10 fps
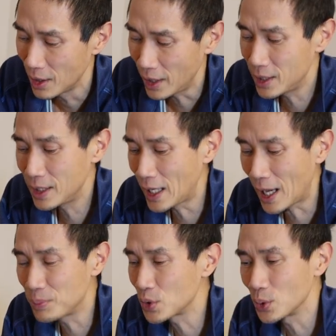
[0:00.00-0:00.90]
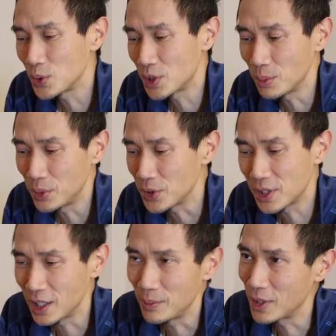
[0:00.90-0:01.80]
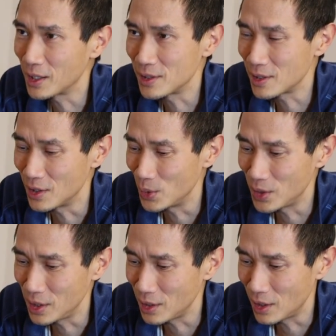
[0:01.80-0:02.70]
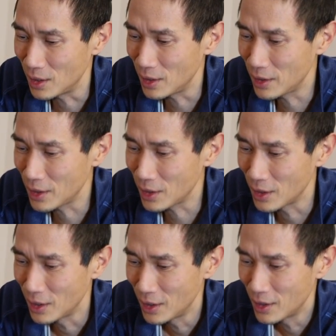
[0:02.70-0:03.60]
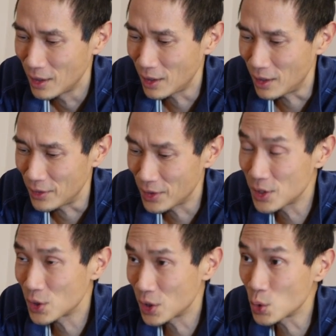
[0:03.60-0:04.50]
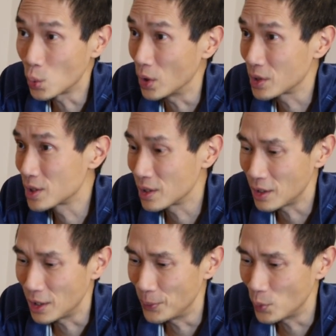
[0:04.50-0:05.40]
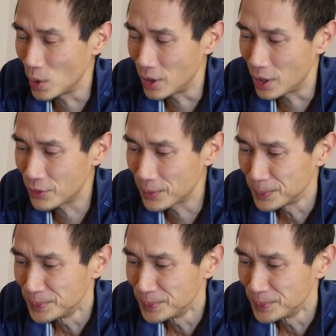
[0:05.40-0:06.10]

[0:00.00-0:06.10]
I did the absolutely simplest thing because I think this works well enough.